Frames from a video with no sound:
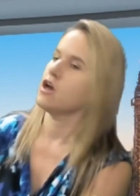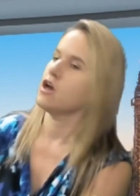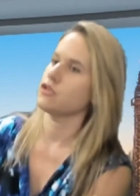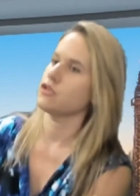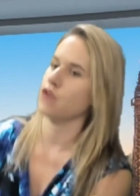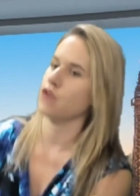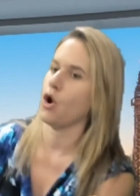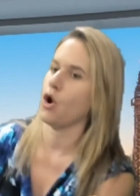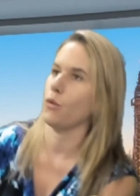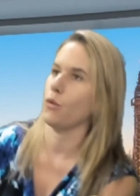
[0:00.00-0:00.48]

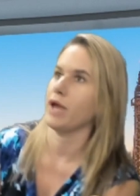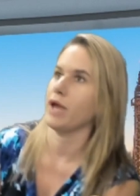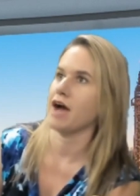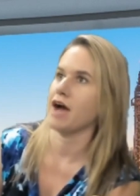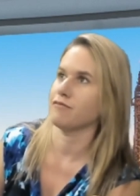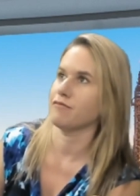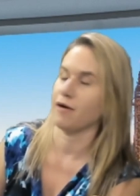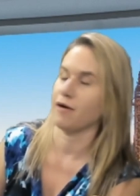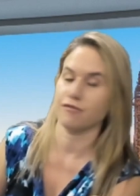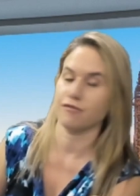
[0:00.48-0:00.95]
So we
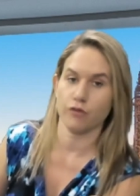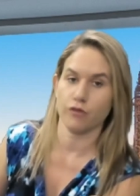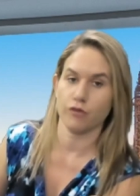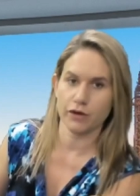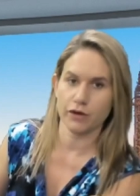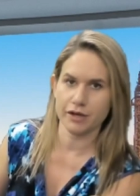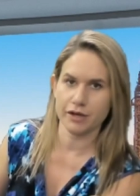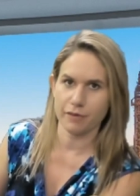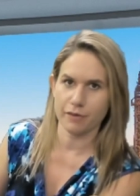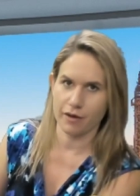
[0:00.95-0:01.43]
have about
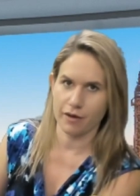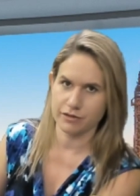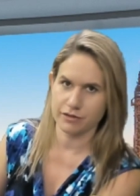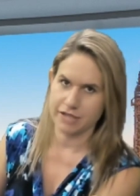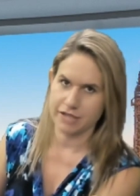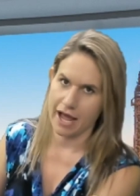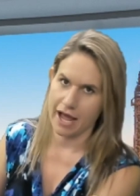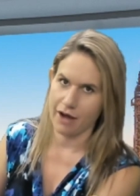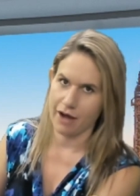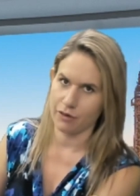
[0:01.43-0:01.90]
40
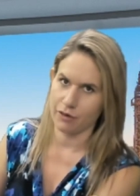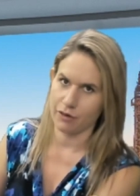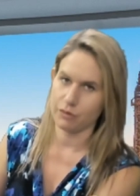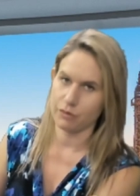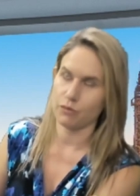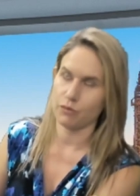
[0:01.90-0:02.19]
around town.